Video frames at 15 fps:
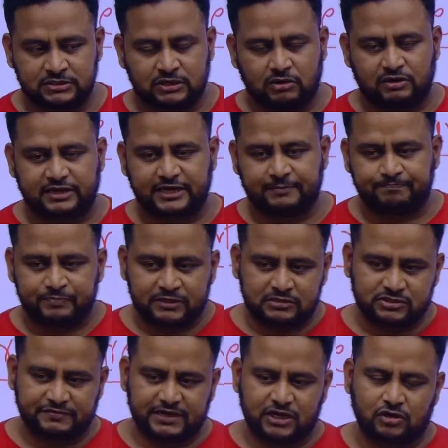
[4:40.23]
Okay, so
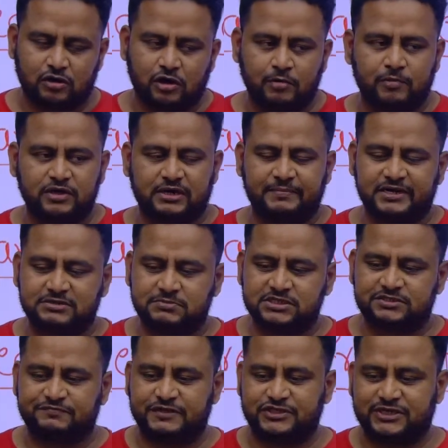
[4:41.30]
when I talk about amendments,
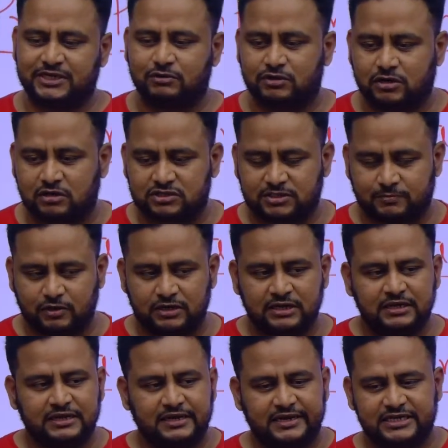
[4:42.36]
first schedule talks about
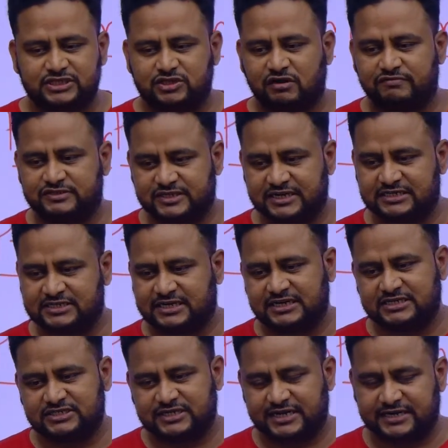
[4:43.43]
list of states and its
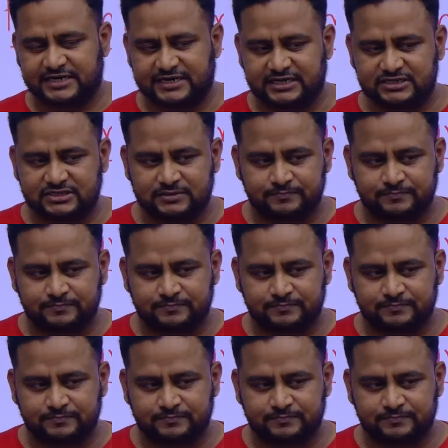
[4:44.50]
territories.